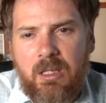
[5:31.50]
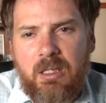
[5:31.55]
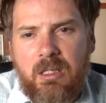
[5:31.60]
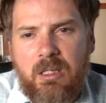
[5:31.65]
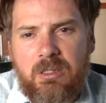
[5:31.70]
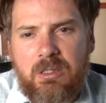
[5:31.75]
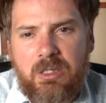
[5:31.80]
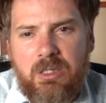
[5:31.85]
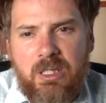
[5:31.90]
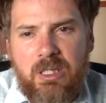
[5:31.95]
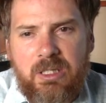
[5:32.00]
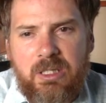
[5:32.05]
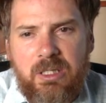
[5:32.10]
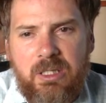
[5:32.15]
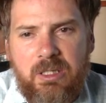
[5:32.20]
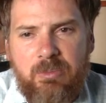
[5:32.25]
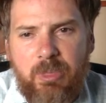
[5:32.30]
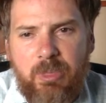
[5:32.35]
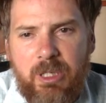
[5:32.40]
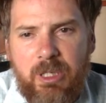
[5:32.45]
Jesus
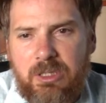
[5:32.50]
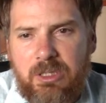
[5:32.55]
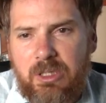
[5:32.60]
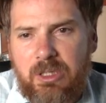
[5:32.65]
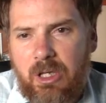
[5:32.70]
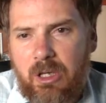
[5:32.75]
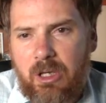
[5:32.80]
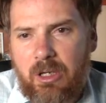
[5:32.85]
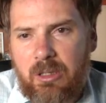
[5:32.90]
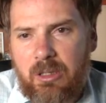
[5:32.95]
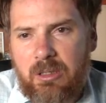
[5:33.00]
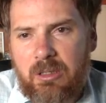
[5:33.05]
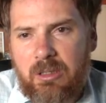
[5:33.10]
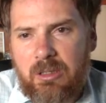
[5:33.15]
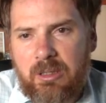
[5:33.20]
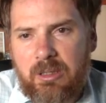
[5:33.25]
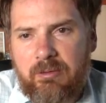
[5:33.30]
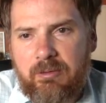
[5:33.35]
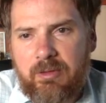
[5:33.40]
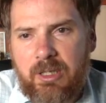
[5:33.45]
pictured her
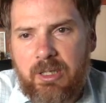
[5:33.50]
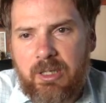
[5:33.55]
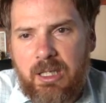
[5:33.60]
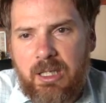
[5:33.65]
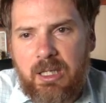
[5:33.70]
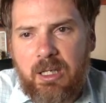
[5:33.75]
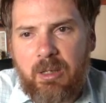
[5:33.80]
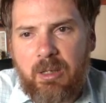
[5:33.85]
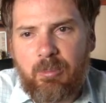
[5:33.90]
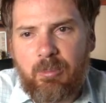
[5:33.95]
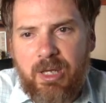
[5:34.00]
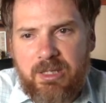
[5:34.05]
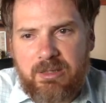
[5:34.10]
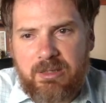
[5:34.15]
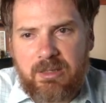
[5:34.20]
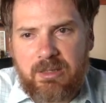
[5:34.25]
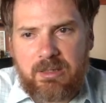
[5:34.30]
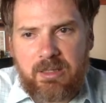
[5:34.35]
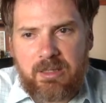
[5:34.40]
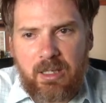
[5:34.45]
living in a
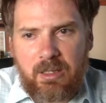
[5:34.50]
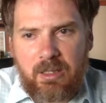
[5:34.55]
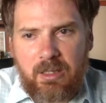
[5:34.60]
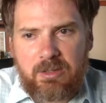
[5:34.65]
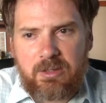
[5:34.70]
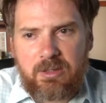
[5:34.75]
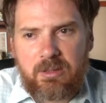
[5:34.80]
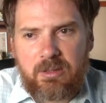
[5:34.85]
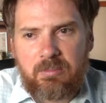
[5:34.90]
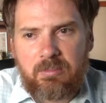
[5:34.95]
peasant's house,